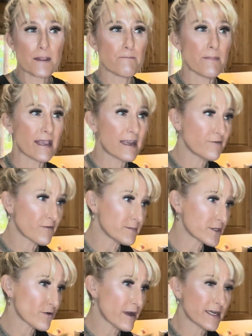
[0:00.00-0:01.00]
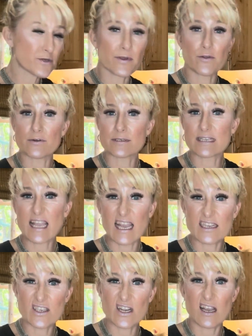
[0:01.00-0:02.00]
making from scratch, whether it's
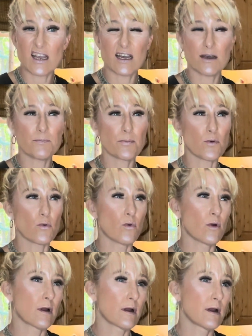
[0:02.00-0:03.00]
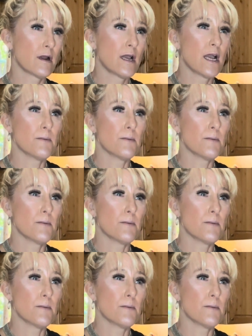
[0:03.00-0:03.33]
ketchup or